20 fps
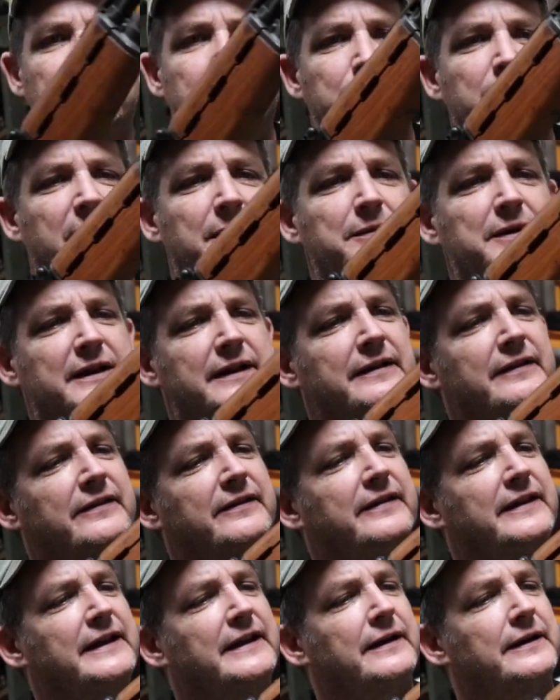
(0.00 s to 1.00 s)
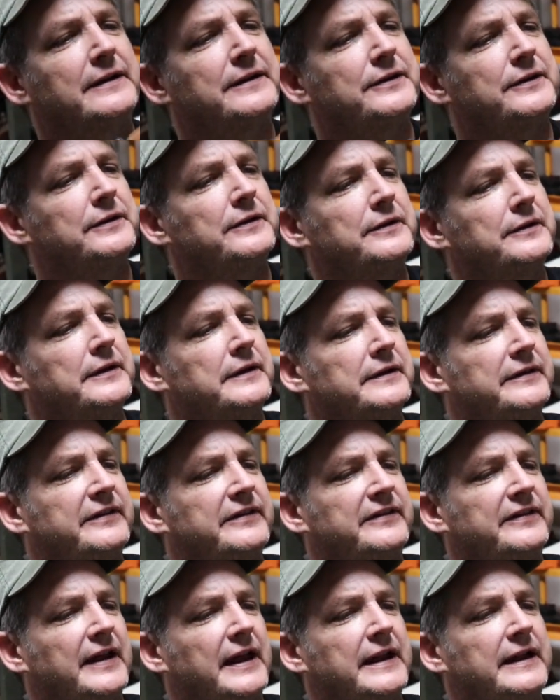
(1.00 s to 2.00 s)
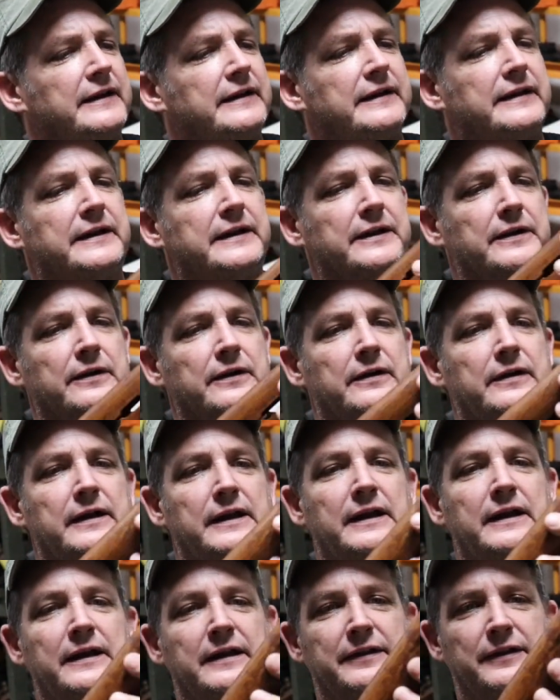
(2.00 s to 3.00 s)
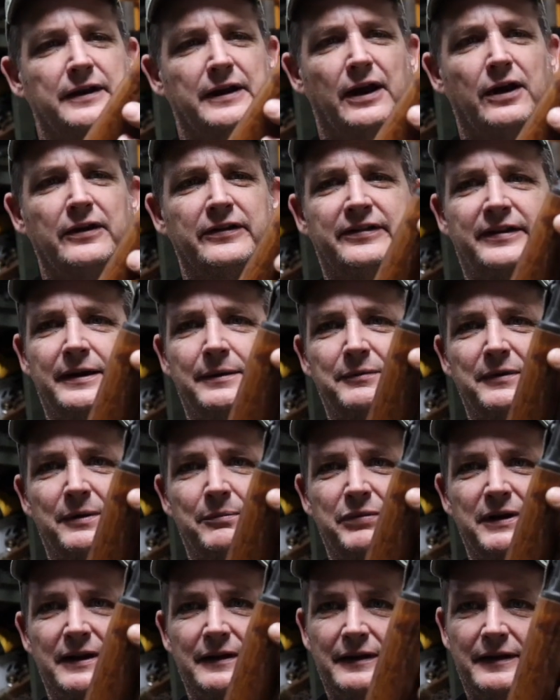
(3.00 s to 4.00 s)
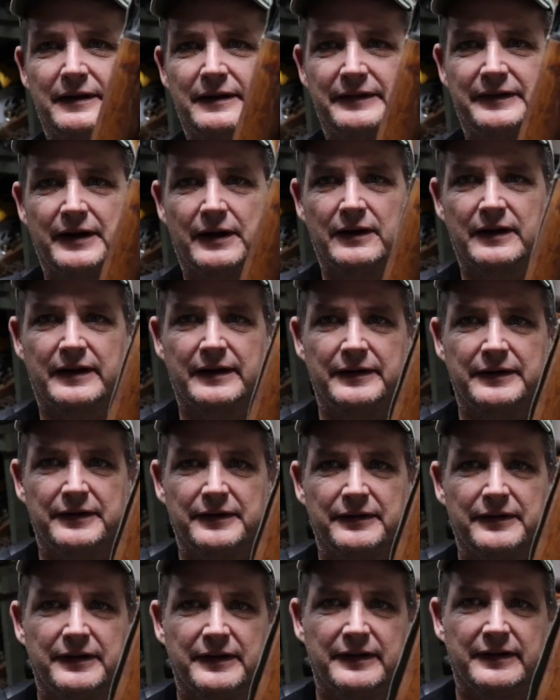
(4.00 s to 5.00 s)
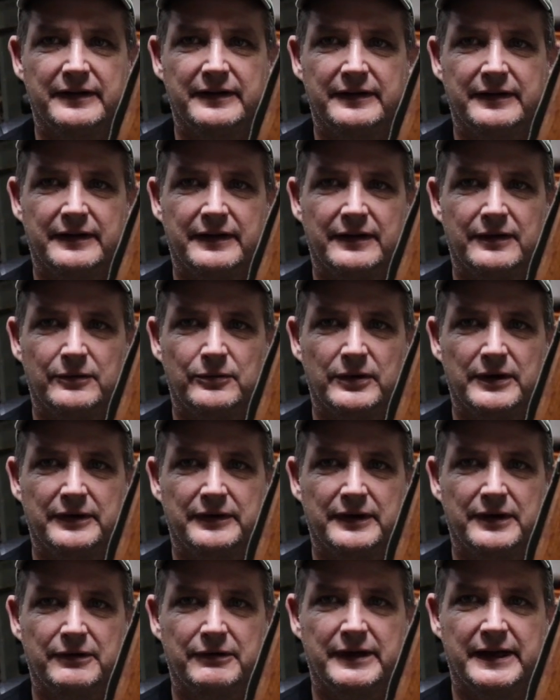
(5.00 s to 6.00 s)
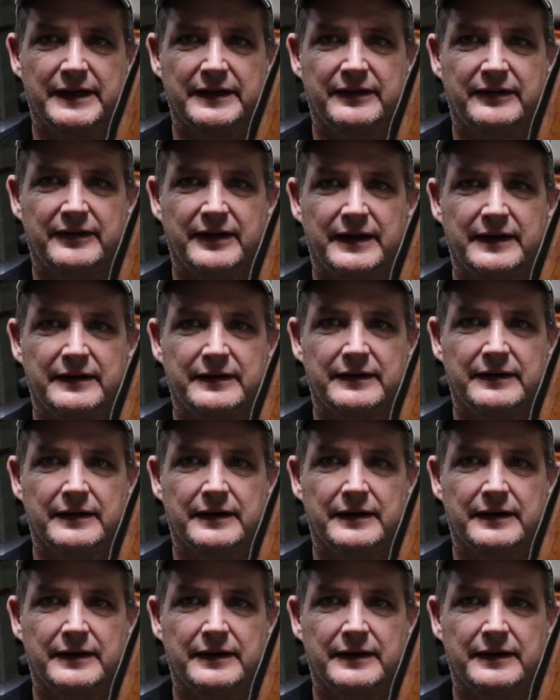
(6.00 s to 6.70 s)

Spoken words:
Maybe you can see under the sight here. They all seem to be a little dark under the where the grenade sight